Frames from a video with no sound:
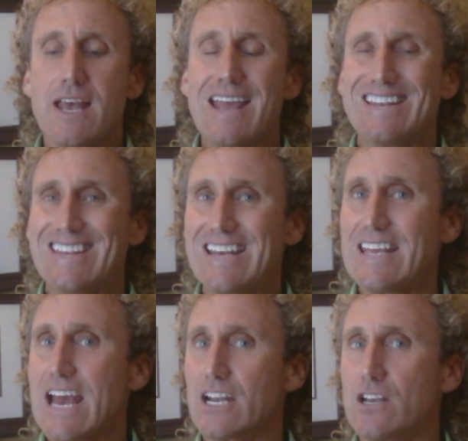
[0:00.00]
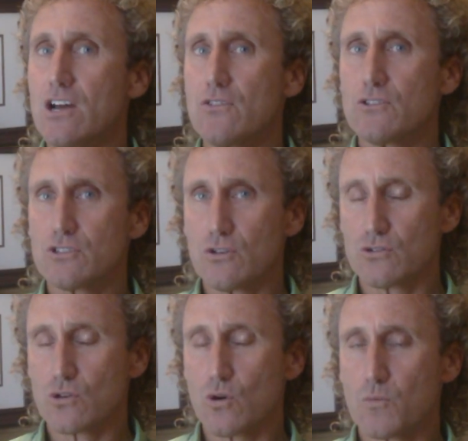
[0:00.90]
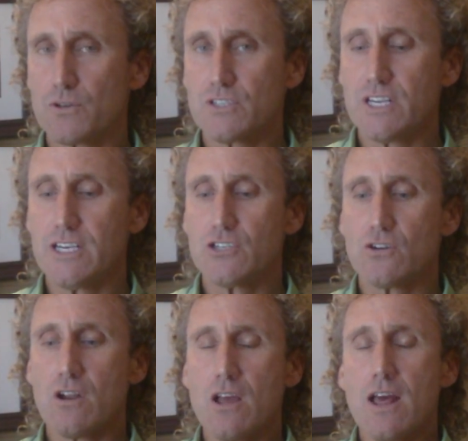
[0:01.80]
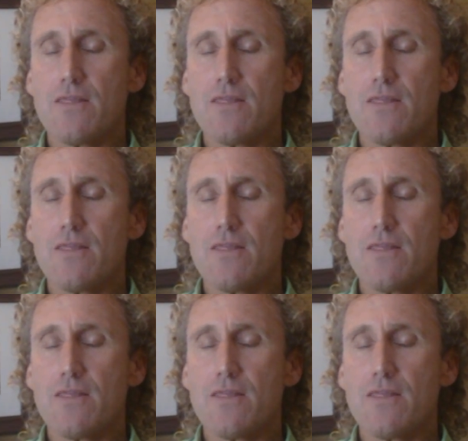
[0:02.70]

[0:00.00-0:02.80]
and then he had another surgical procedure